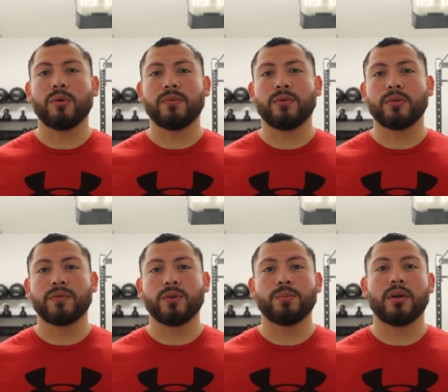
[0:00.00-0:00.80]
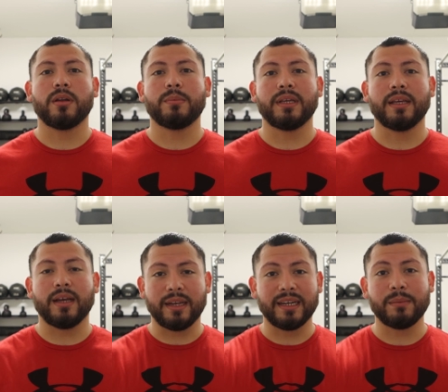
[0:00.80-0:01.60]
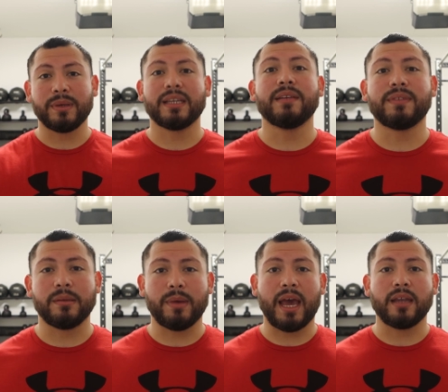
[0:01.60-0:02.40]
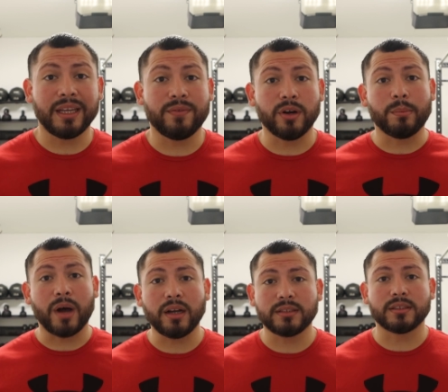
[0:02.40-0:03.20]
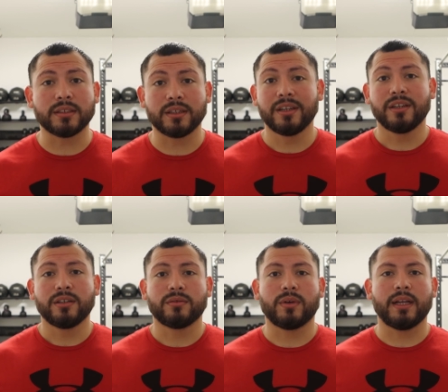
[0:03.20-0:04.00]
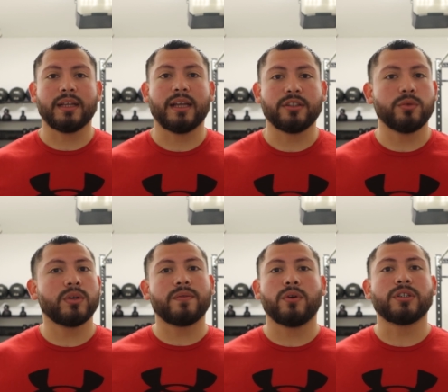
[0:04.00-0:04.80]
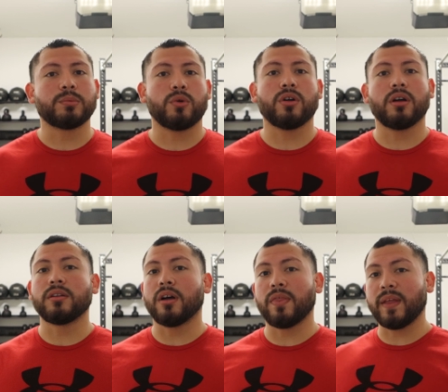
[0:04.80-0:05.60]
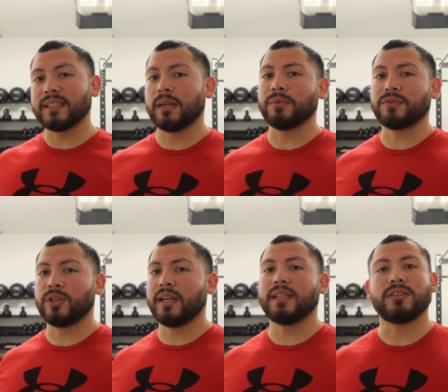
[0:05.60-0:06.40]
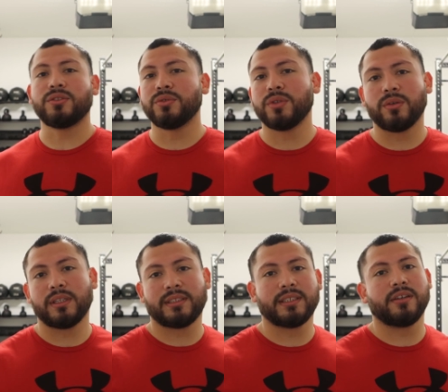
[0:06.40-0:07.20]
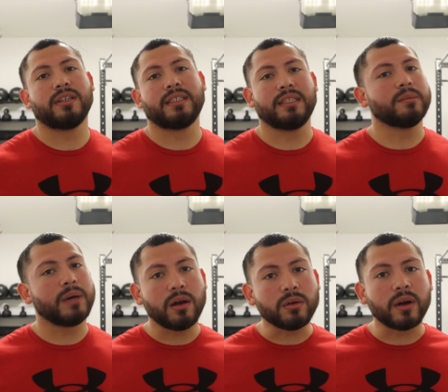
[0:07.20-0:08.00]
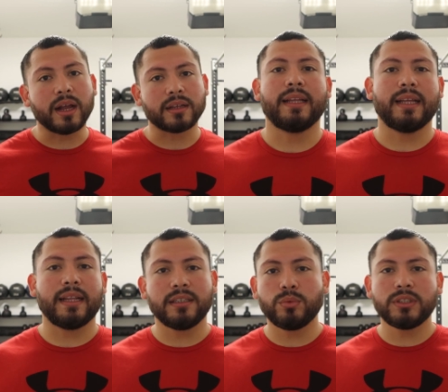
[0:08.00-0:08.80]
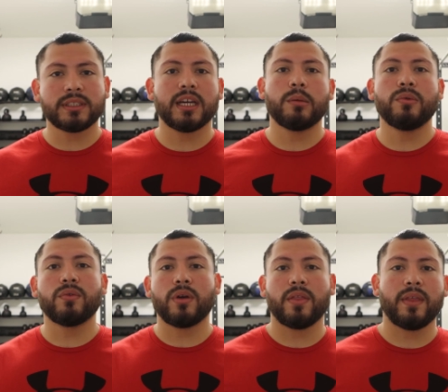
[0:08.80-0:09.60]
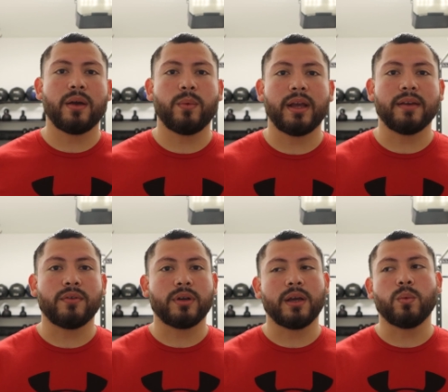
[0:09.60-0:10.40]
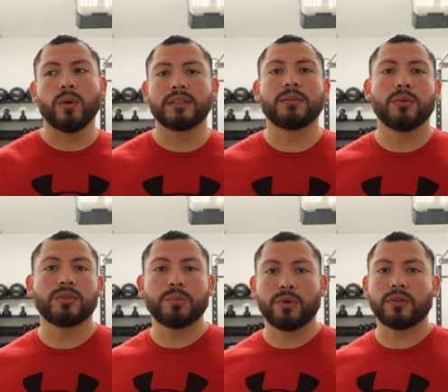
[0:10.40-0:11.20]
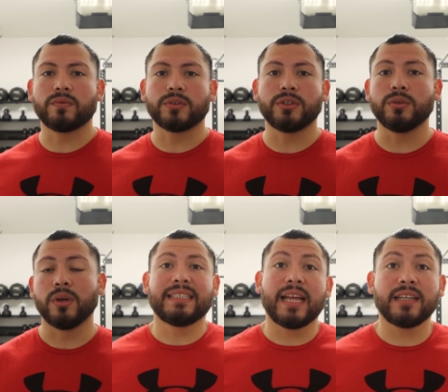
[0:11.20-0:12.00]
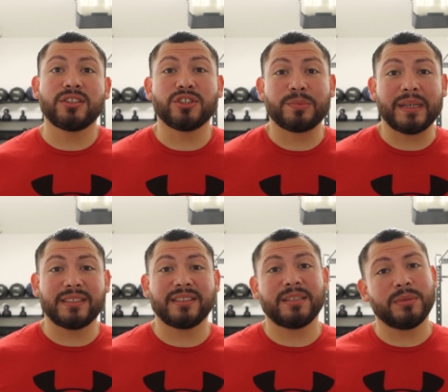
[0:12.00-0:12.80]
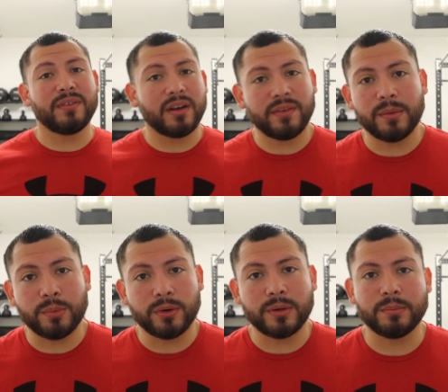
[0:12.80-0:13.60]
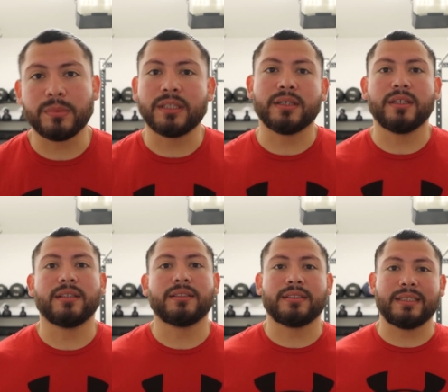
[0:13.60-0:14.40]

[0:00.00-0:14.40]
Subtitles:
more important for you would probably be an Olympic lifting pad. If you're a boxer, right, and you want to focus more on that type of training, you don't necessarily need a power rack. And then we just kind of move around that way of, okay, what's the most important for you? Next, your space is going to be very, very important because